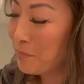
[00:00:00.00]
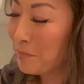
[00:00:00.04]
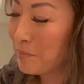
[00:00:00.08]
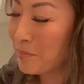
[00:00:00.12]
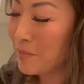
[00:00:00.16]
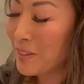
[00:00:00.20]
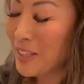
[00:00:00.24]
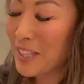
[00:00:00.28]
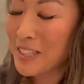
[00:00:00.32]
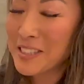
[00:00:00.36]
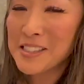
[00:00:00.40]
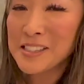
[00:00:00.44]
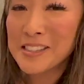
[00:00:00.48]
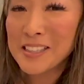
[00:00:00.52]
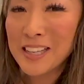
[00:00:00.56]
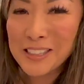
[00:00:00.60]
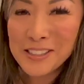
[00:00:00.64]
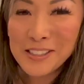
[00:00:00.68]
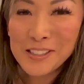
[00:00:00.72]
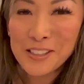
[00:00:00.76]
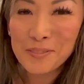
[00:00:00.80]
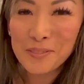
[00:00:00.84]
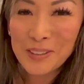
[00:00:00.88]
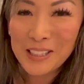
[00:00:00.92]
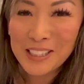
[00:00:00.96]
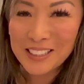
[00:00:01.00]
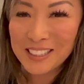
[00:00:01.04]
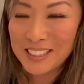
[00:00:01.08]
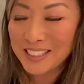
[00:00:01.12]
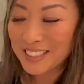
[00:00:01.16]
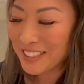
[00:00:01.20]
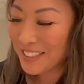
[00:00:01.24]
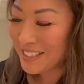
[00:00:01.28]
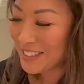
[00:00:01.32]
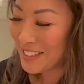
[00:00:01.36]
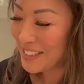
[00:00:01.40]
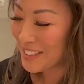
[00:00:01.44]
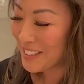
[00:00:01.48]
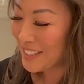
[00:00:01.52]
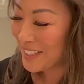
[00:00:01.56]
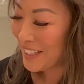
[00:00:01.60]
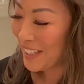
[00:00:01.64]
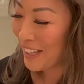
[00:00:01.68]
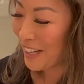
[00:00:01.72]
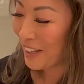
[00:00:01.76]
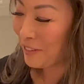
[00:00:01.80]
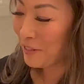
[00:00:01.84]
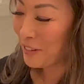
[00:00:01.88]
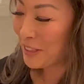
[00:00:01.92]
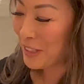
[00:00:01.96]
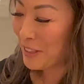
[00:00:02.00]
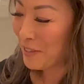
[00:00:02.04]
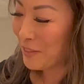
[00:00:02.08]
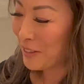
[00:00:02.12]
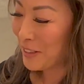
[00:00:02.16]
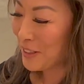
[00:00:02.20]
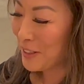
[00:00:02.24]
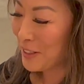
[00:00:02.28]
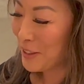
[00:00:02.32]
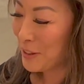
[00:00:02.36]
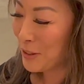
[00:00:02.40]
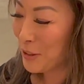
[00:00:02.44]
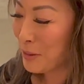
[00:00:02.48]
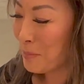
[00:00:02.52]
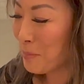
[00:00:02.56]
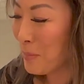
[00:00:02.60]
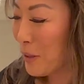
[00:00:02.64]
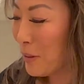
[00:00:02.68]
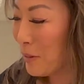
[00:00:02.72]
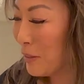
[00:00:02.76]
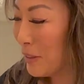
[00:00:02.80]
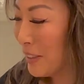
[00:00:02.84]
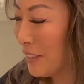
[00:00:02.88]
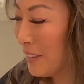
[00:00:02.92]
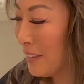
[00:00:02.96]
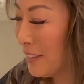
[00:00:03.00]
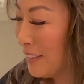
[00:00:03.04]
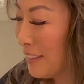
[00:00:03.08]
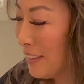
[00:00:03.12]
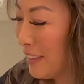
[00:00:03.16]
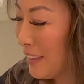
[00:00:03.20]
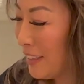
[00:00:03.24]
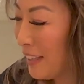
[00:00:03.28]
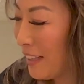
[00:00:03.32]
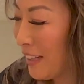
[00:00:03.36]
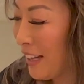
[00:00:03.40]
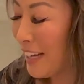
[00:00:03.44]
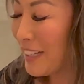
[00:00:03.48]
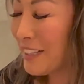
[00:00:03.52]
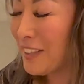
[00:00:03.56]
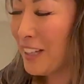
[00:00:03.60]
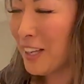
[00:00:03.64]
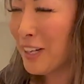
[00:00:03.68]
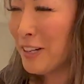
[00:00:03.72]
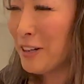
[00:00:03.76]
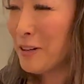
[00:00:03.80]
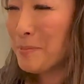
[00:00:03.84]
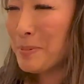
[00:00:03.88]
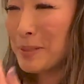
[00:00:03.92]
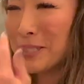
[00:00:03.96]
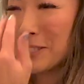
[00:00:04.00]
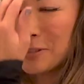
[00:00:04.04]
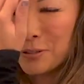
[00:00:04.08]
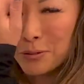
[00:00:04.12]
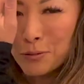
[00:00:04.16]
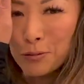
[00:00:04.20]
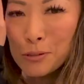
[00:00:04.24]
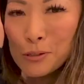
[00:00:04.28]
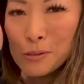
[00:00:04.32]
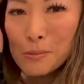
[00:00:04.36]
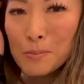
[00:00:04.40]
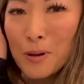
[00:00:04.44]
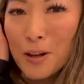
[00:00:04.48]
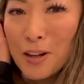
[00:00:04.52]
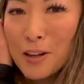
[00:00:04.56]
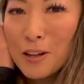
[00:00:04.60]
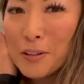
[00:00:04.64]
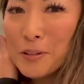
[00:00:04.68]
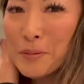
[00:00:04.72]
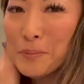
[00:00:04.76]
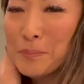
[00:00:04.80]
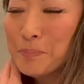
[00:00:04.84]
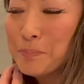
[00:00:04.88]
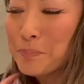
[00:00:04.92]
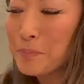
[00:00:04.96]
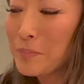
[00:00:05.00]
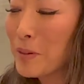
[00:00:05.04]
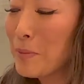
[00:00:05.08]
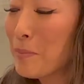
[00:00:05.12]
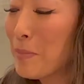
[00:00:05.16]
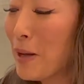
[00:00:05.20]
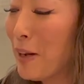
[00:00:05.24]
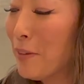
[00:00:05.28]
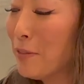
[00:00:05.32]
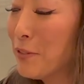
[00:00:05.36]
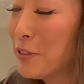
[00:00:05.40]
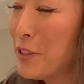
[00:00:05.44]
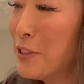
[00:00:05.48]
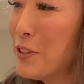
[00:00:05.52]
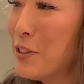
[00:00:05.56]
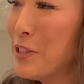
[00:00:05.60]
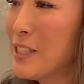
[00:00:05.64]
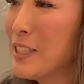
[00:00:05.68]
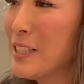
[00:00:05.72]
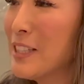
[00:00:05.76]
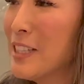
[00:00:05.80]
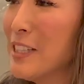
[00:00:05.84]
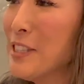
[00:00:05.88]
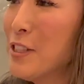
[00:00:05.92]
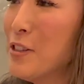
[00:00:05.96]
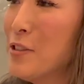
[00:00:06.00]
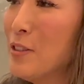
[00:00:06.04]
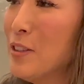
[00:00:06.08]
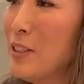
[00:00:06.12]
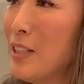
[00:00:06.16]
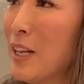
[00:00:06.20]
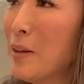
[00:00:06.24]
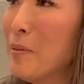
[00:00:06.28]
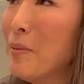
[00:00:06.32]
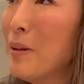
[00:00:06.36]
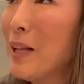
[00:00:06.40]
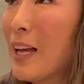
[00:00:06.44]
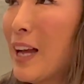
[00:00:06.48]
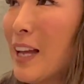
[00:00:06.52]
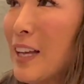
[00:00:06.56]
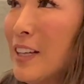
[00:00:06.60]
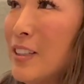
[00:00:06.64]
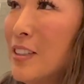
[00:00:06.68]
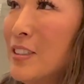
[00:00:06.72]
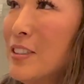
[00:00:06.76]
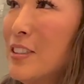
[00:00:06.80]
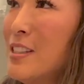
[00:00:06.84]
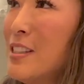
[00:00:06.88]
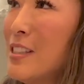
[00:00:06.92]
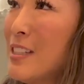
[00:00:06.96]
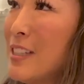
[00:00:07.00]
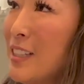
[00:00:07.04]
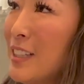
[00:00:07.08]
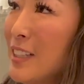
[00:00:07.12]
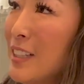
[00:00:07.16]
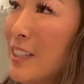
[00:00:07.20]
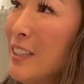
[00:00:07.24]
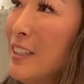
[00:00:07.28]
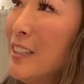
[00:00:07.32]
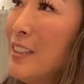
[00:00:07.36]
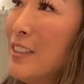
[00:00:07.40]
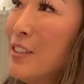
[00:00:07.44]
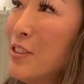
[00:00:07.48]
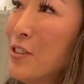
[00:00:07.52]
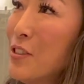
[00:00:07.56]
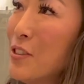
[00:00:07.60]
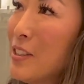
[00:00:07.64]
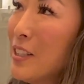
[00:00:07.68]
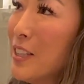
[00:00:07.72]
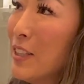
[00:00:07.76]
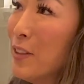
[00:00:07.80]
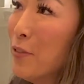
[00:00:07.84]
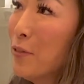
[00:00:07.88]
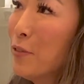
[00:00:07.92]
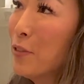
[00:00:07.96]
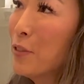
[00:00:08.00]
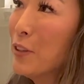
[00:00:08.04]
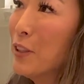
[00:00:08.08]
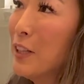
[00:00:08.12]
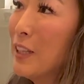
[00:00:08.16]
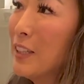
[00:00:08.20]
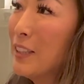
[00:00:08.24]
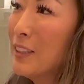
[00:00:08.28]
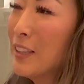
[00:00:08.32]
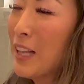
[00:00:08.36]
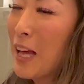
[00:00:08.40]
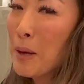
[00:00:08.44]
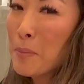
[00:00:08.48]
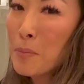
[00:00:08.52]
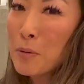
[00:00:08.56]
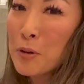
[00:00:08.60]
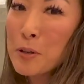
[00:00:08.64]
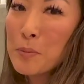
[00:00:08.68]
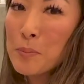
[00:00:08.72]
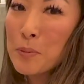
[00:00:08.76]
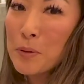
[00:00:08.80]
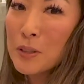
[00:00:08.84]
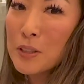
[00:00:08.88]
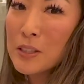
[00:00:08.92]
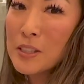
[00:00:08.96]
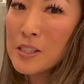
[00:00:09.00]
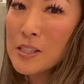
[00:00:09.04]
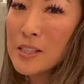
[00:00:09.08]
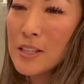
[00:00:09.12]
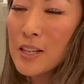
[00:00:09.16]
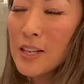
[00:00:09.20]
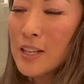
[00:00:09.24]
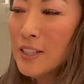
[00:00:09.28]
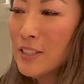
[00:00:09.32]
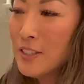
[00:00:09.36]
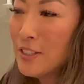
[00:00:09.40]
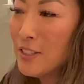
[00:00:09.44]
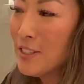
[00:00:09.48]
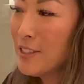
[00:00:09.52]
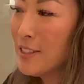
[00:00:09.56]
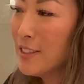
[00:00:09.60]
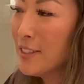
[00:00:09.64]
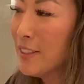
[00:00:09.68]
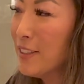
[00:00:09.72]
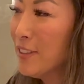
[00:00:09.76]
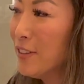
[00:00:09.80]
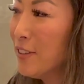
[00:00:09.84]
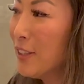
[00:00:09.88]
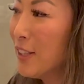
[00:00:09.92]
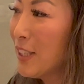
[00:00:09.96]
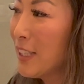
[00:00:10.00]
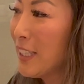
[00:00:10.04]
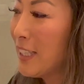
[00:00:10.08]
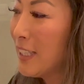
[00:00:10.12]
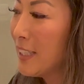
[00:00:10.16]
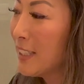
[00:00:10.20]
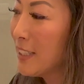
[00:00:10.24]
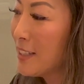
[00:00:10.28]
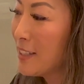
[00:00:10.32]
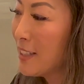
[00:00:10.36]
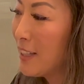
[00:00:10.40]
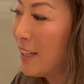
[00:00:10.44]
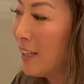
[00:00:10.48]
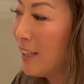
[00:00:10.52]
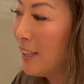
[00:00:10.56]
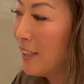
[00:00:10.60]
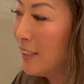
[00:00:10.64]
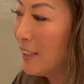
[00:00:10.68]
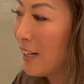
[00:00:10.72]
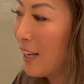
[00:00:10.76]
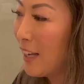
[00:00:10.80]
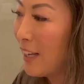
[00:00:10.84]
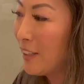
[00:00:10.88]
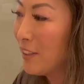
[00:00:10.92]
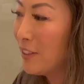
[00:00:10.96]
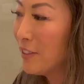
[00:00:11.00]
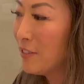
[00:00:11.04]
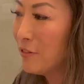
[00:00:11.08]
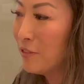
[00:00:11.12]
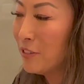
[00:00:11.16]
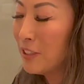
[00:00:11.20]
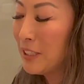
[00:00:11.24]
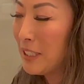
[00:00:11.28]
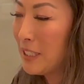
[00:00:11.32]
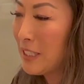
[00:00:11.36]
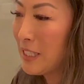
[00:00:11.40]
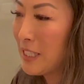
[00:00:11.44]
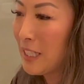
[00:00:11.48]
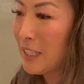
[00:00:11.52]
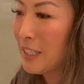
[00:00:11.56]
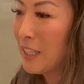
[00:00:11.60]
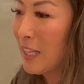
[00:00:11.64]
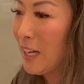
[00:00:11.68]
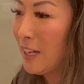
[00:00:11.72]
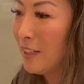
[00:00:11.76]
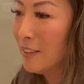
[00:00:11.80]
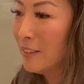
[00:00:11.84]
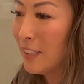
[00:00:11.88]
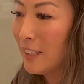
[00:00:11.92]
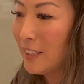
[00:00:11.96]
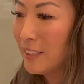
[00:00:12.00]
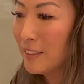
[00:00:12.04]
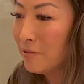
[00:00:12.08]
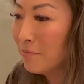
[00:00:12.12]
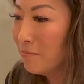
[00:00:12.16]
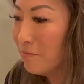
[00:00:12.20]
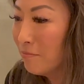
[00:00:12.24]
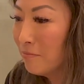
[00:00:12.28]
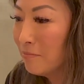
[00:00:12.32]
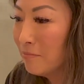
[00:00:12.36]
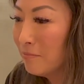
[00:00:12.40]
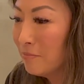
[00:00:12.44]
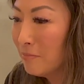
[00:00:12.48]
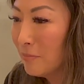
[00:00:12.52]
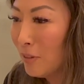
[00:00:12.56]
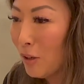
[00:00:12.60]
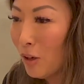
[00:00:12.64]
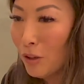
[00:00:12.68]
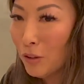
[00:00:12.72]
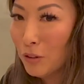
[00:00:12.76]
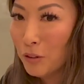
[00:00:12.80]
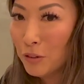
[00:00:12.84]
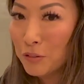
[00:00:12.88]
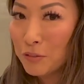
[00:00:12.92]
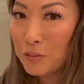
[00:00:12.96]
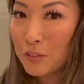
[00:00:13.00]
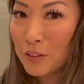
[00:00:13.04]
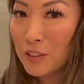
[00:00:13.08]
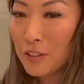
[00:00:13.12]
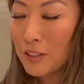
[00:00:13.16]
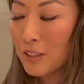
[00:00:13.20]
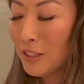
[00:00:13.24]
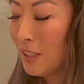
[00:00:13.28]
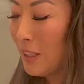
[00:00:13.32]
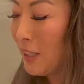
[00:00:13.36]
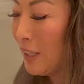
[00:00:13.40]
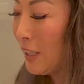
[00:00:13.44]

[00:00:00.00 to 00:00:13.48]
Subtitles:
That's next on my list. I really want the small one. I thought it would be too small, but after using this one, I'm like, I could see using it for like library books, just little things, and I could really take that like all over.